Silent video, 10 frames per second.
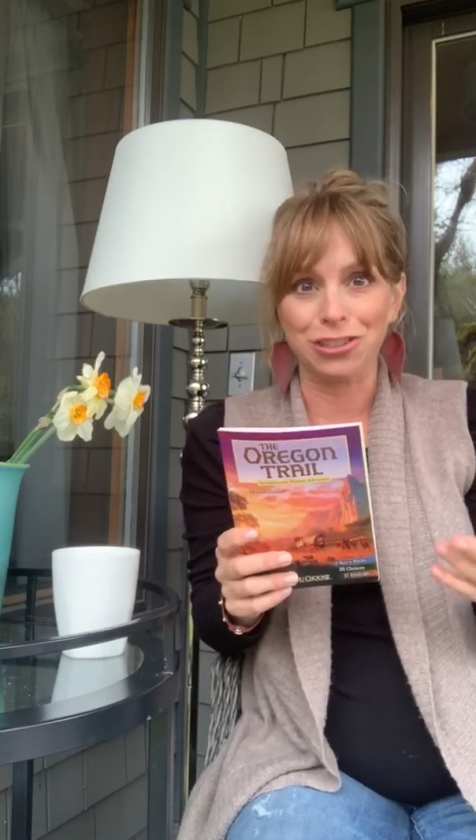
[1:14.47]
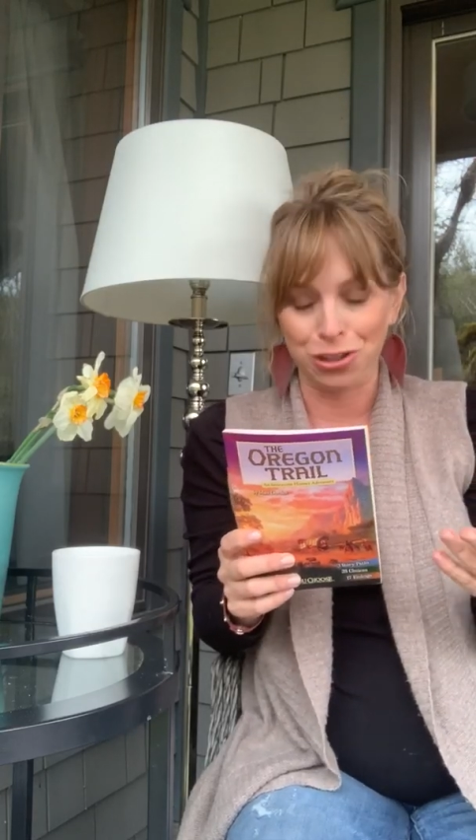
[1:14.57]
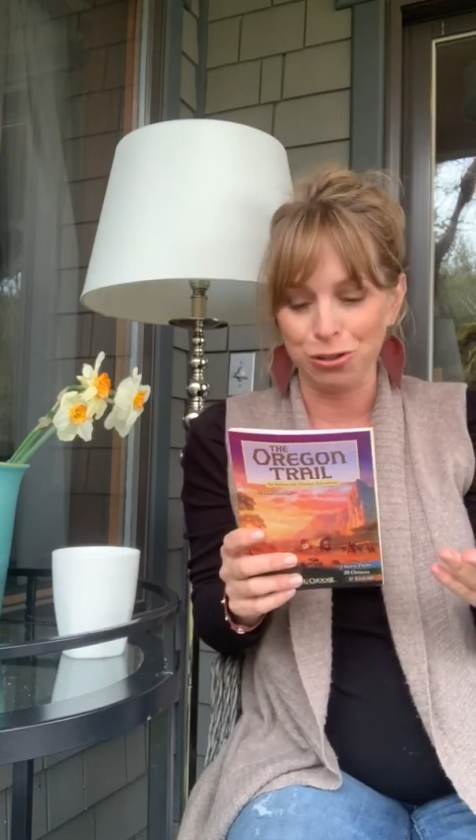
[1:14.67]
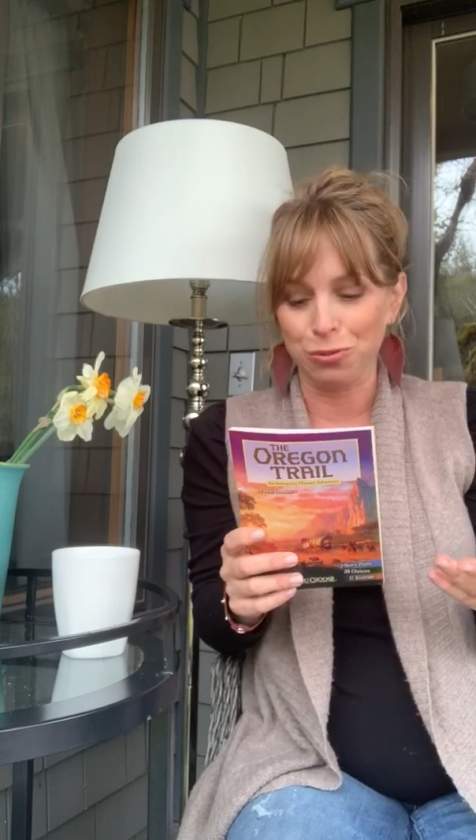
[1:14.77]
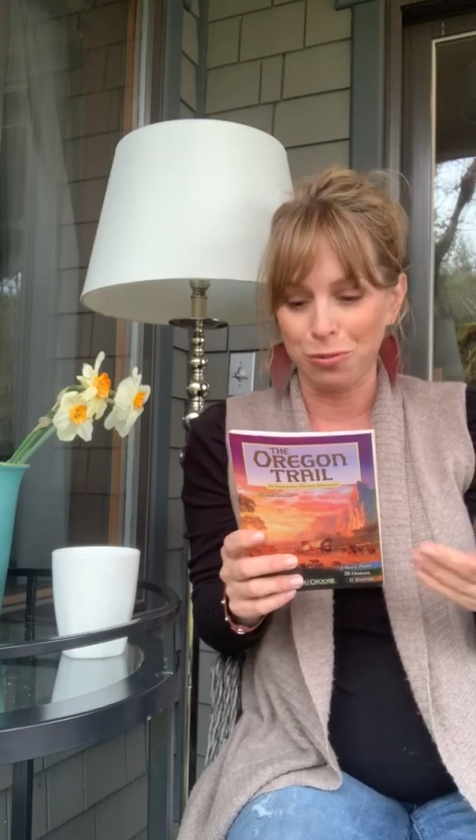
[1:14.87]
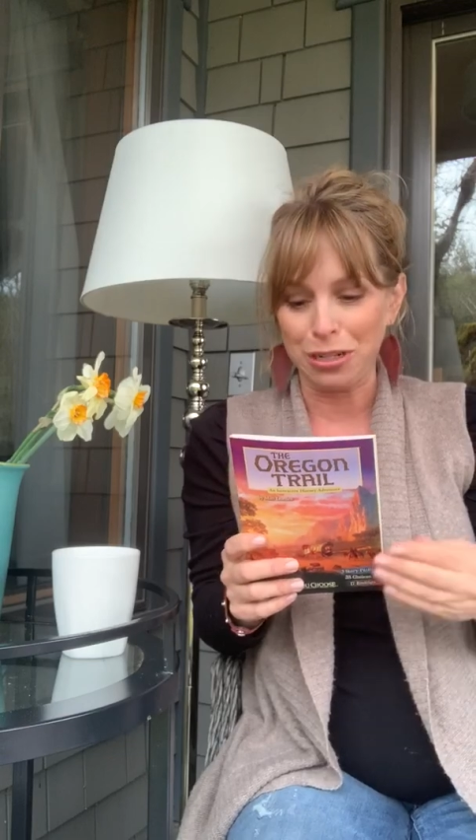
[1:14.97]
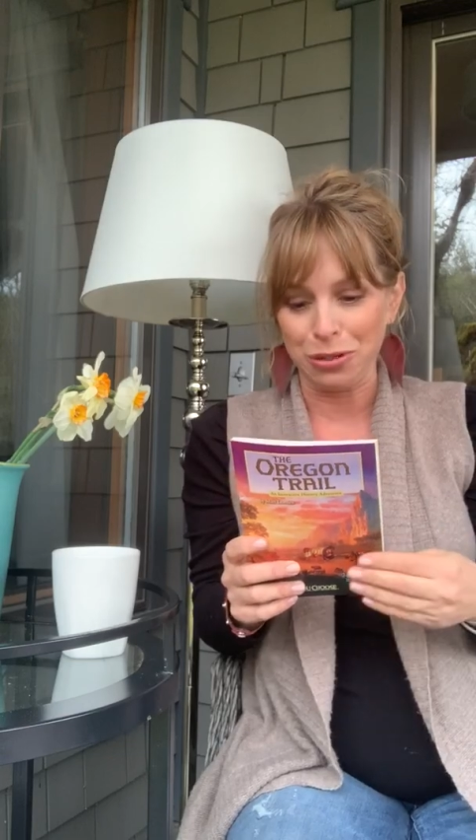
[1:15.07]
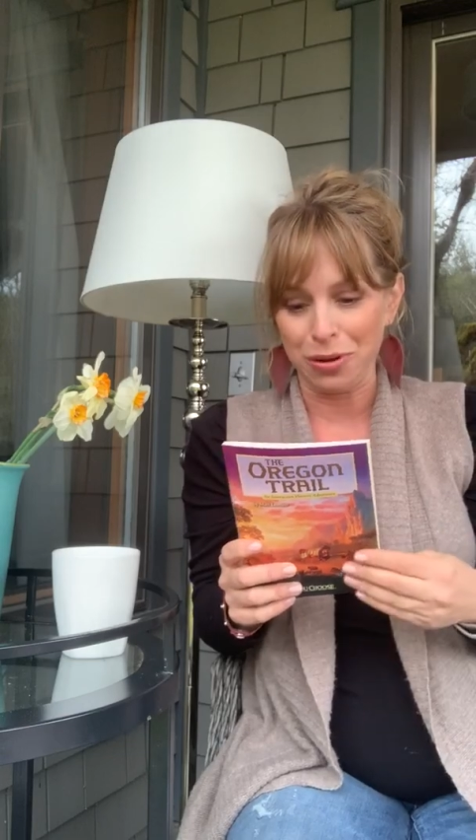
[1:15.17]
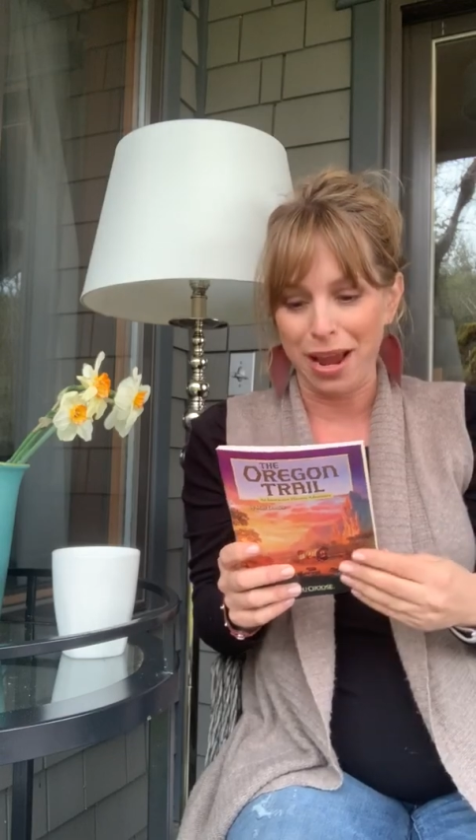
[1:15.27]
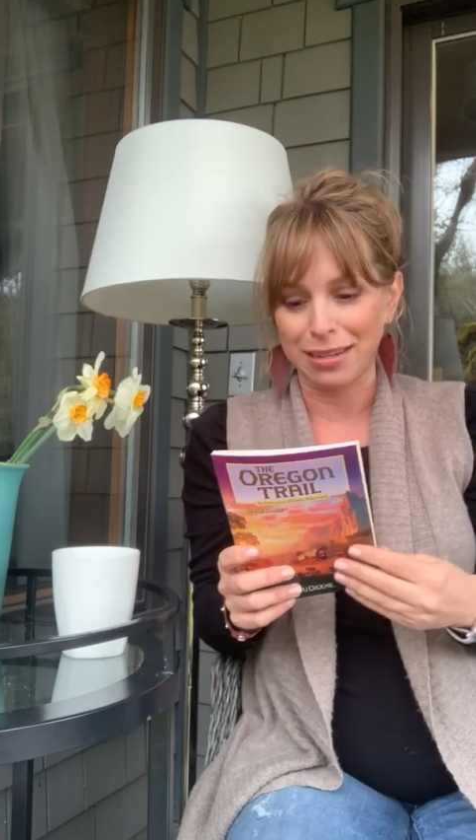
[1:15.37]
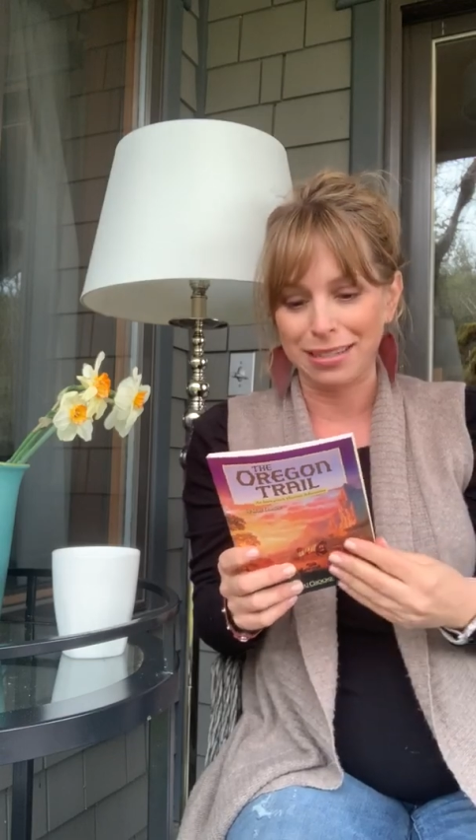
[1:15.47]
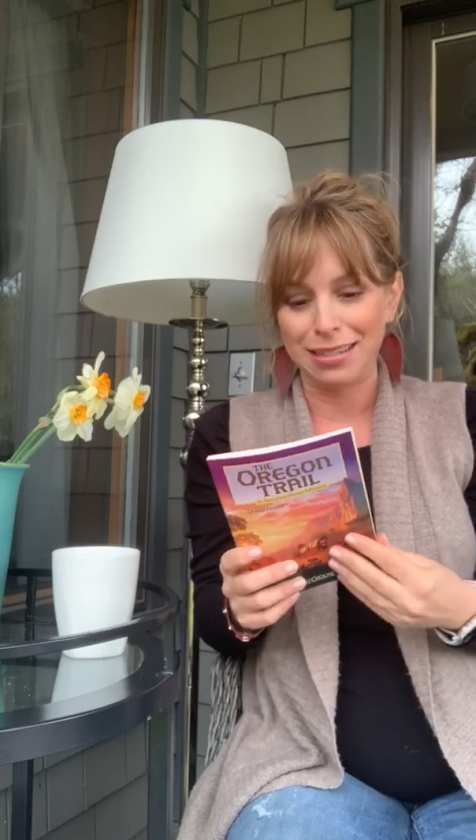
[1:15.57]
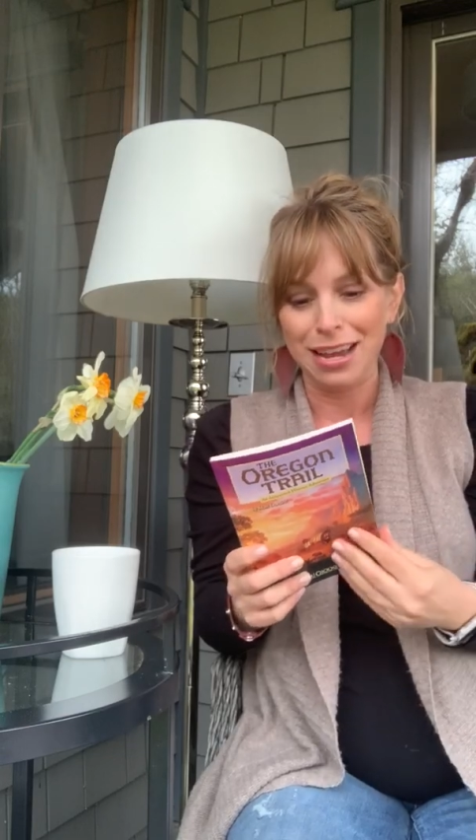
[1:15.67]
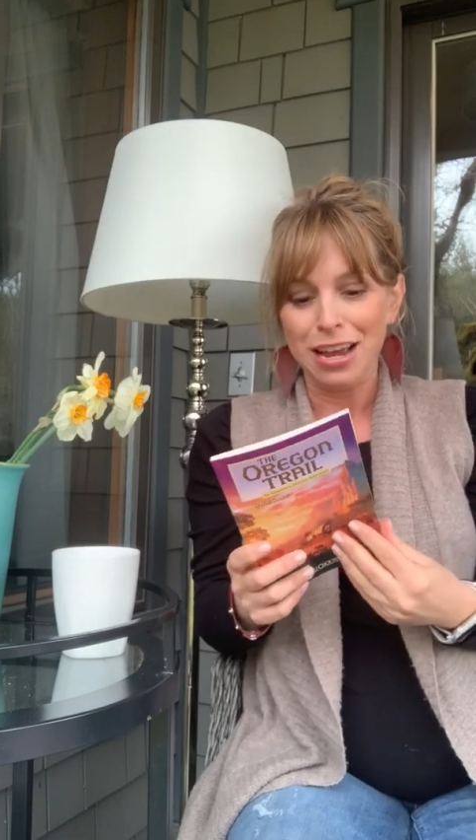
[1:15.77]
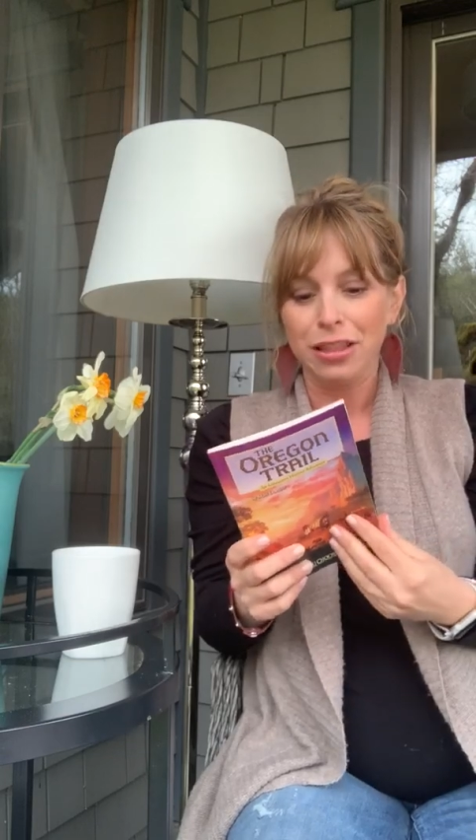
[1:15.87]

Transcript: to choose what we do next.